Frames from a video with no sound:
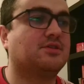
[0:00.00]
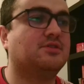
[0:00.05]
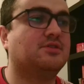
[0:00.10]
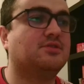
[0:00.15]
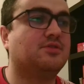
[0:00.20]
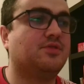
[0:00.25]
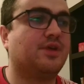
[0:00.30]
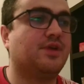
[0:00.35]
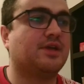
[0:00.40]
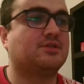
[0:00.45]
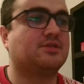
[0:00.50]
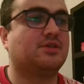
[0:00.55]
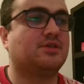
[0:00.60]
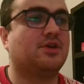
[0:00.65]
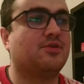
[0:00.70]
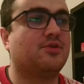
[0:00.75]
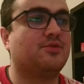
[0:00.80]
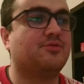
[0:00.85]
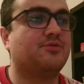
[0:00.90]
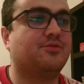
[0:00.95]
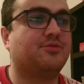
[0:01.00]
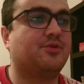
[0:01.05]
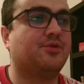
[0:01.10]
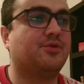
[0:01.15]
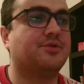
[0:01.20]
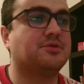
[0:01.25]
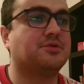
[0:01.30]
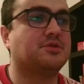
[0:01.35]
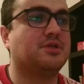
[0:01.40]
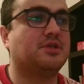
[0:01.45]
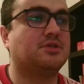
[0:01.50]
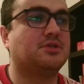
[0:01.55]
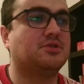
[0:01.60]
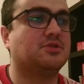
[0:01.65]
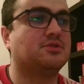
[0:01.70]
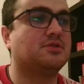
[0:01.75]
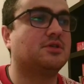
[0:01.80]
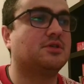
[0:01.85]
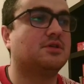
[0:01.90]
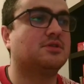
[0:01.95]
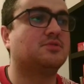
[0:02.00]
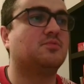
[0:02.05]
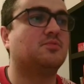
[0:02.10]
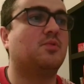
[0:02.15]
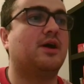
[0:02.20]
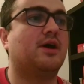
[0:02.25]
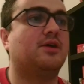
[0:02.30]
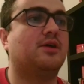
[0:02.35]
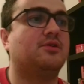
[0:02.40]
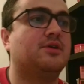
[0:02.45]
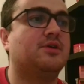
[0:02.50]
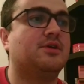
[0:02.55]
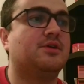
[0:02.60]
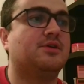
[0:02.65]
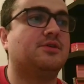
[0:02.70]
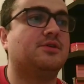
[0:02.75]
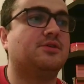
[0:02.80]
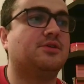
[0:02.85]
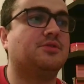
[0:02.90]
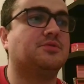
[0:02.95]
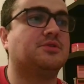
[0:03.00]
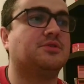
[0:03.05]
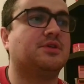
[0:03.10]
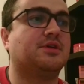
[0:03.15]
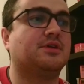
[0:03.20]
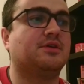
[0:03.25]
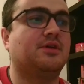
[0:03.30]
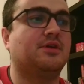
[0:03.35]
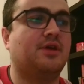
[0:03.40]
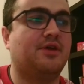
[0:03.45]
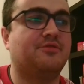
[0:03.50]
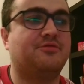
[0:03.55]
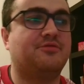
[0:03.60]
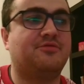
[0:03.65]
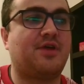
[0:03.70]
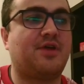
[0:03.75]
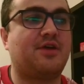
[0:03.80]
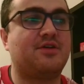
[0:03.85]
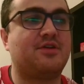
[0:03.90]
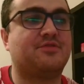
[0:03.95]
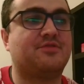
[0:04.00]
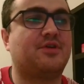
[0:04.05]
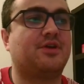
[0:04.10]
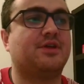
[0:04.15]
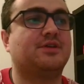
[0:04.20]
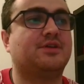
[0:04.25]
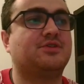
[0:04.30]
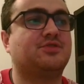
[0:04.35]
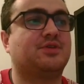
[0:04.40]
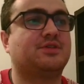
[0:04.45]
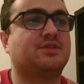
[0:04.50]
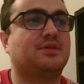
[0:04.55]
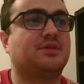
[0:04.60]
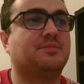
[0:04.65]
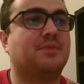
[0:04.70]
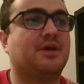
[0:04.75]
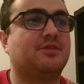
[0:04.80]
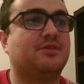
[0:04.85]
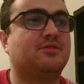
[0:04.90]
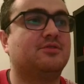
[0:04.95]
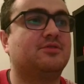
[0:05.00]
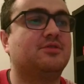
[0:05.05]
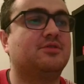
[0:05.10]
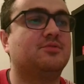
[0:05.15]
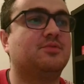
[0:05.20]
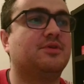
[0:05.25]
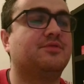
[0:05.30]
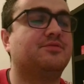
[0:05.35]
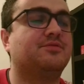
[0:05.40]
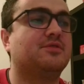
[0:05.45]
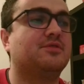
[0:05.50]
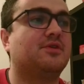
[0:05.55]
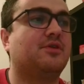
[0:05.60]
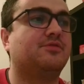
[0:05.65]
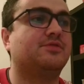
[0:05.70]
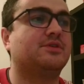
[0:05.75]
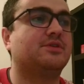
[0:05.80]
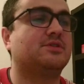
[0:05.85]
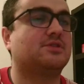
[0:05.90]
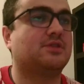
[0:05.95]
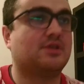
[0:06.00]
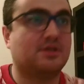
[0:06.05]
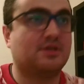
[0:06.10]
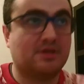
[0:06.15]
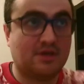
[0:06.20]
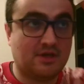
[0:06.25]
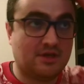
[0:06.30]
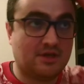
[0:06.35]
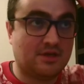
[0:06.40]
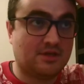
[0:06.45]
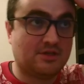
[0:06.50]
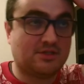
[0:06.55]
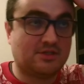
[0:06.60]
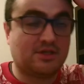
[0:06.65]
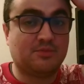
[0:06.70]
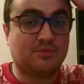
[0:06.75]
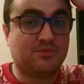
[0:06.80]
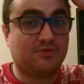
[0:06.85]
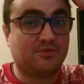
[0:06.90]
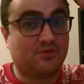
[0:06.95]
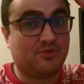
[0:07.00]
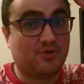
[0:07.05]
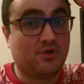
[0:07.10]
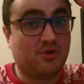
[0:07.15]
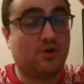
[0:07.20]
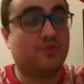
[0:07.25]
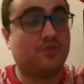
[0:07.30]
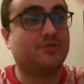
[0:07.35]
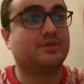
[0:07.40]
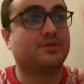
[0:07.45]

do the SEO for those niches as well using a very, very interesting method that we've obviously seen before on this